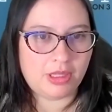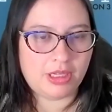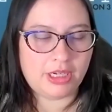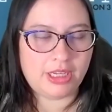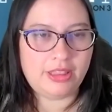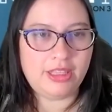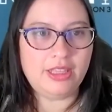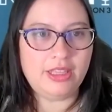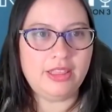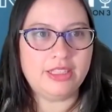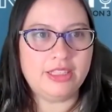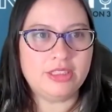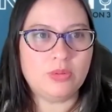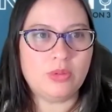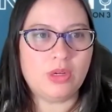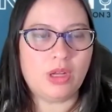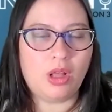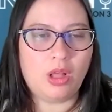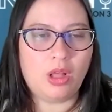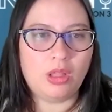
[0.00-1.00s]
And I think that's
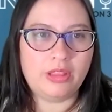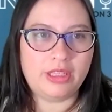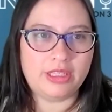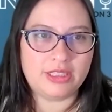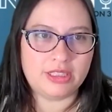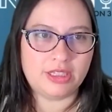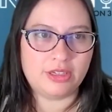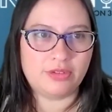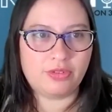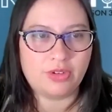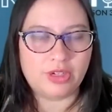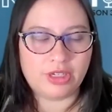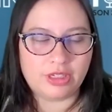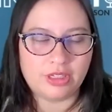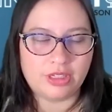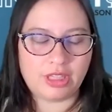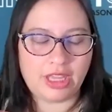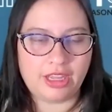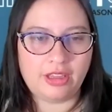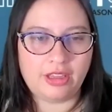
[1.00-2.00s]
what all these different
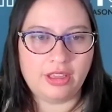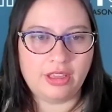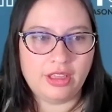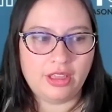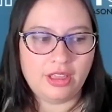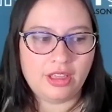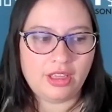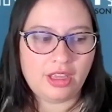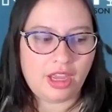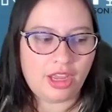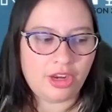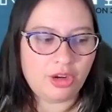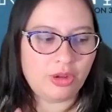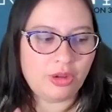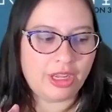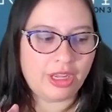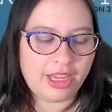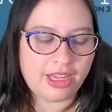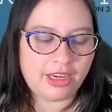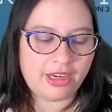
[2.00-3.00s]
like I don't,
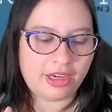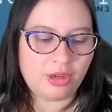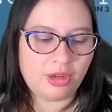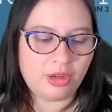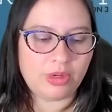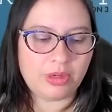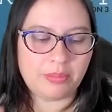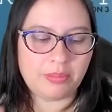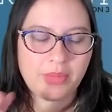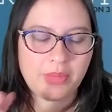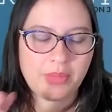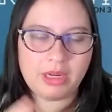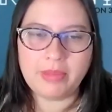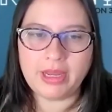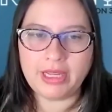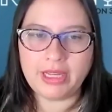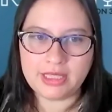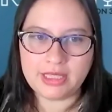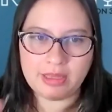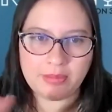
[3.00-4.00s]
again, I don't want to
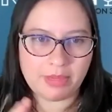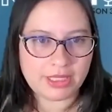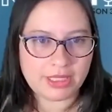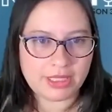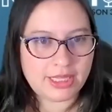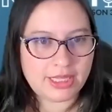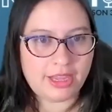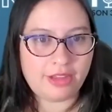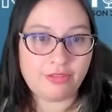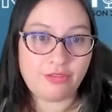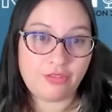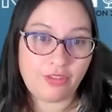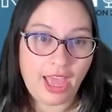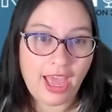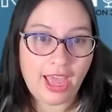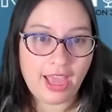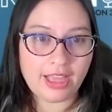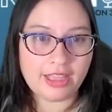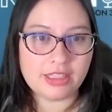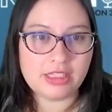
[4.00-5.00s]
minimize them by saying
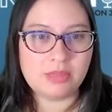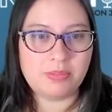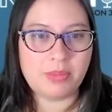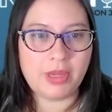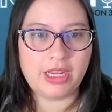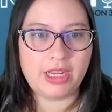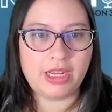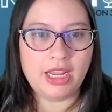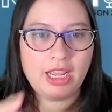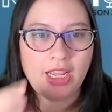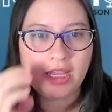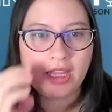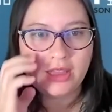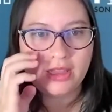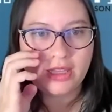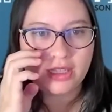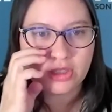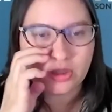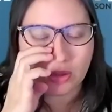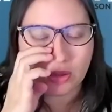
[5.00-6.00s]
fads, but
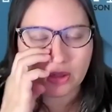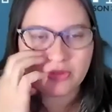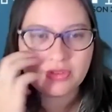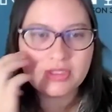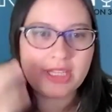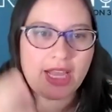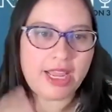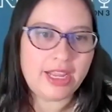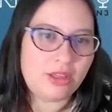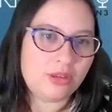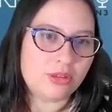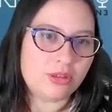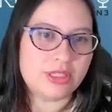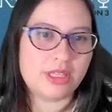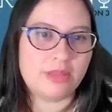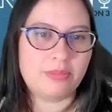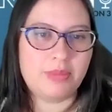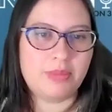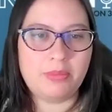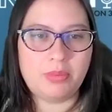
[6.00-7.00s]
these sort of cycles
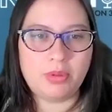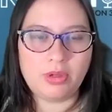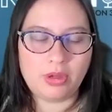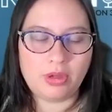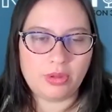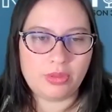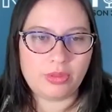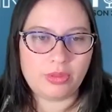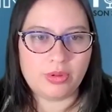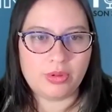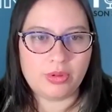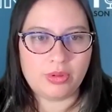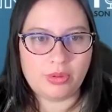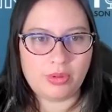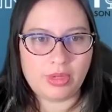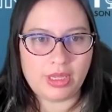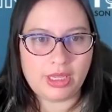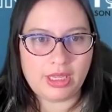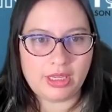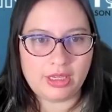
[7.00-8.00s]
that people go
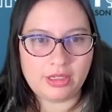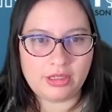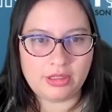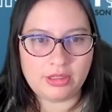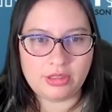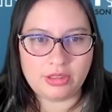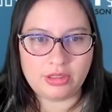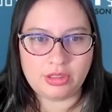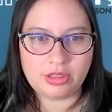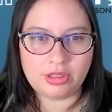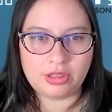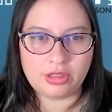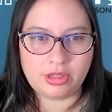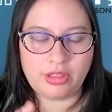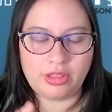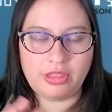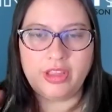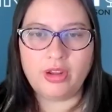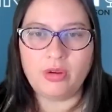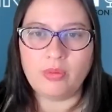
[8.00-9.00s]
through in
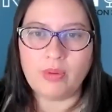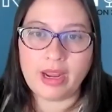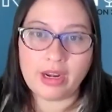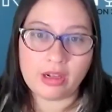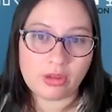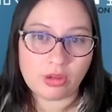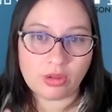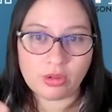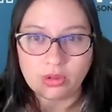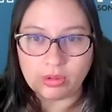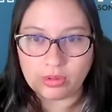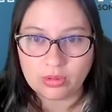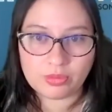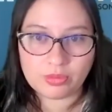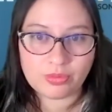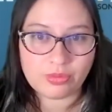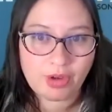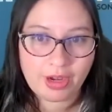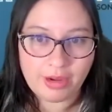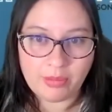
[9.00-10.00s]
theoretical
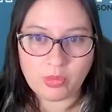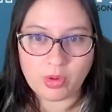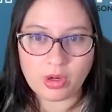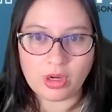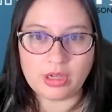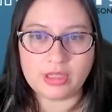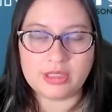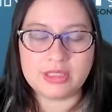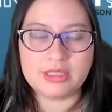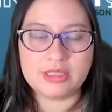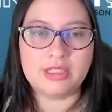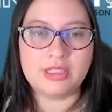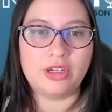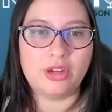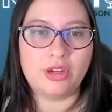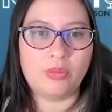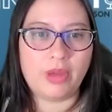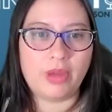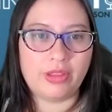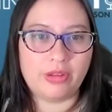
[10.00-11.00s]
frameworks, you
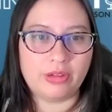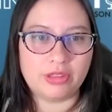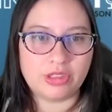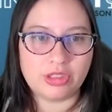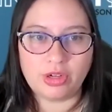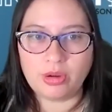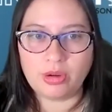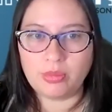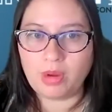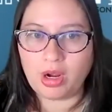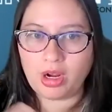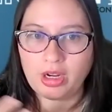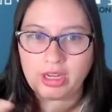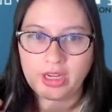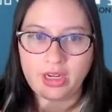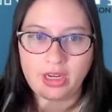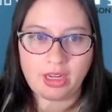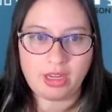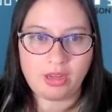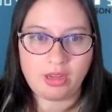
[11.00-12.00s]
know, whether it's
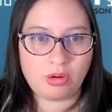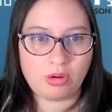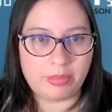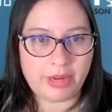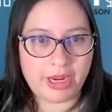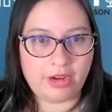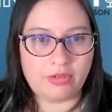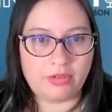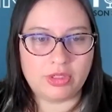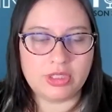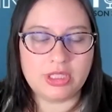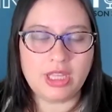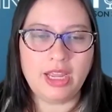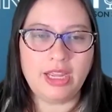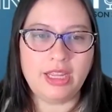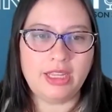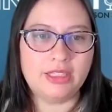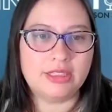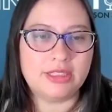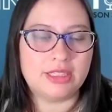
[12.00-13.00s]
neuromarketing or behavioral
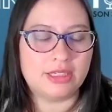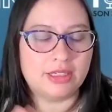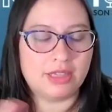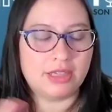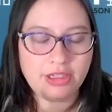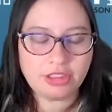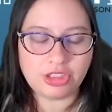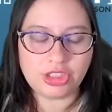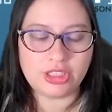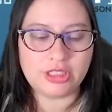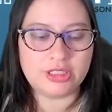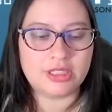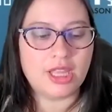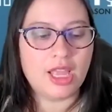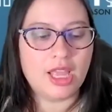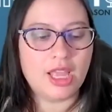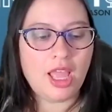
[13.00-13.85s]
science and nudges,